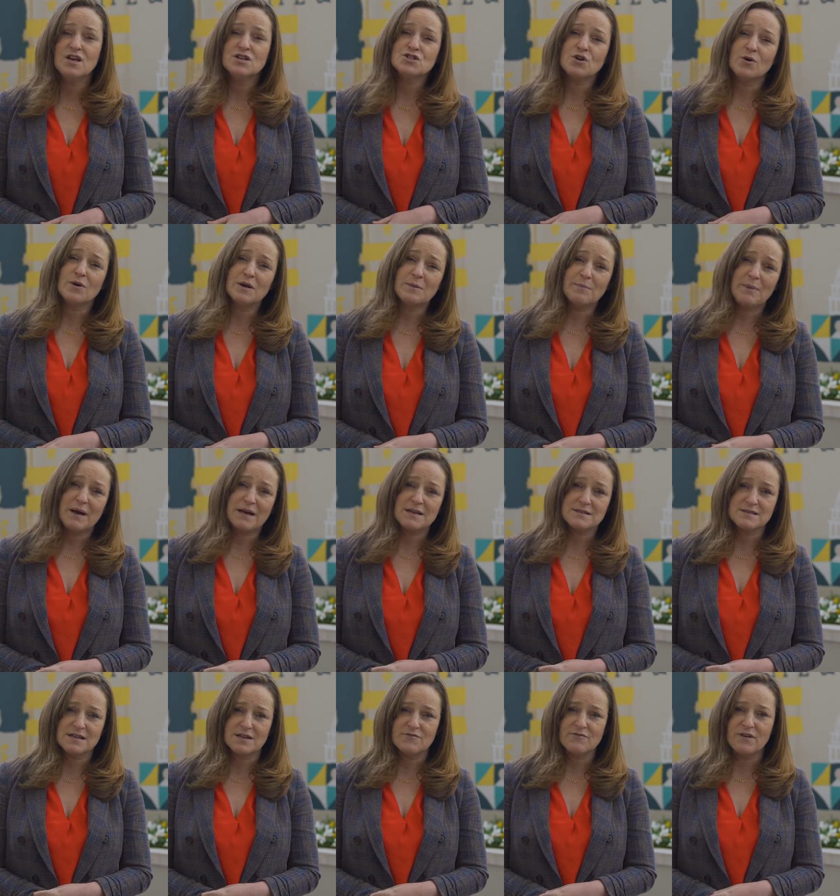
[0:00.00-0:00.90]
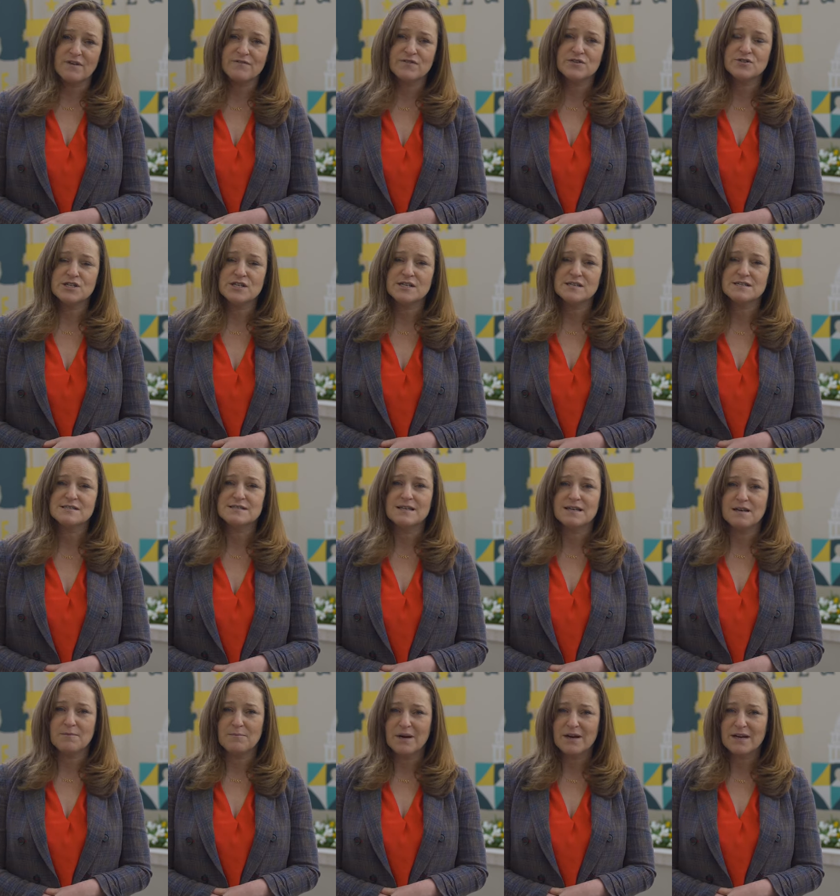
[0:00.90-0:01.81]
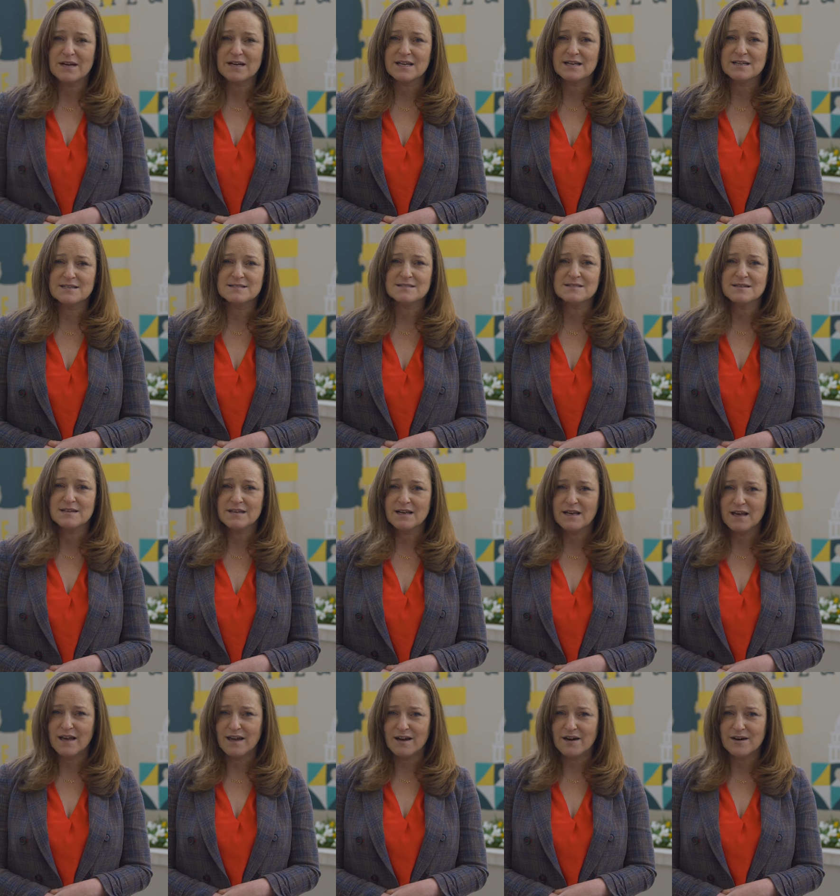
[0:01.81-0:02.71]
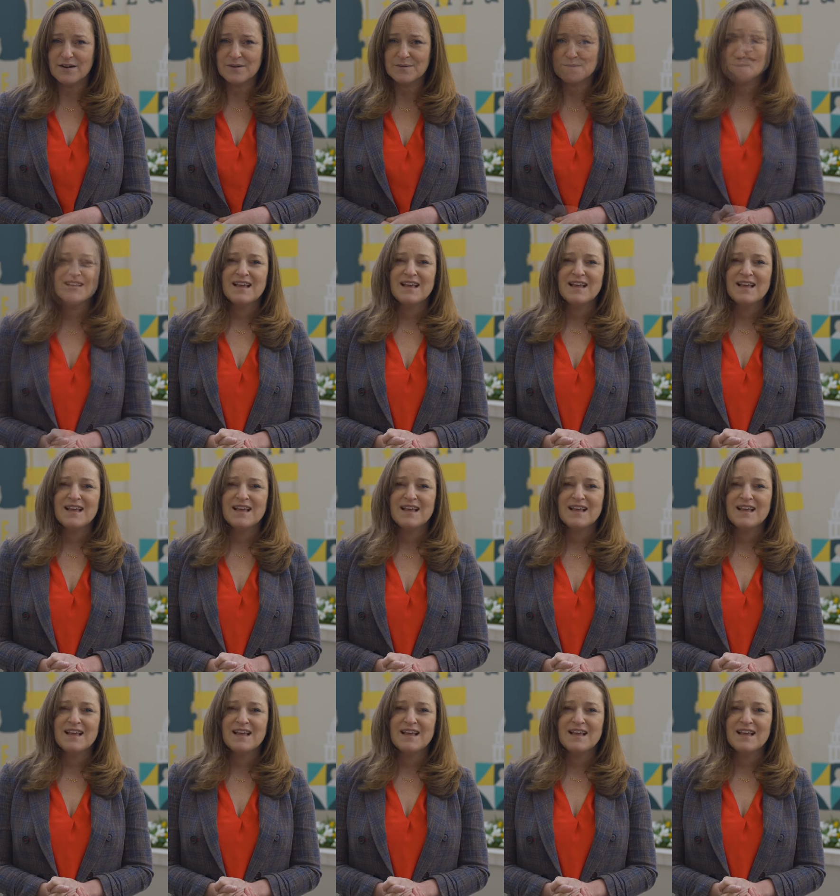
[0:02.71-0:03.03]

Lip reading: showing Palestine refugees that Americans care.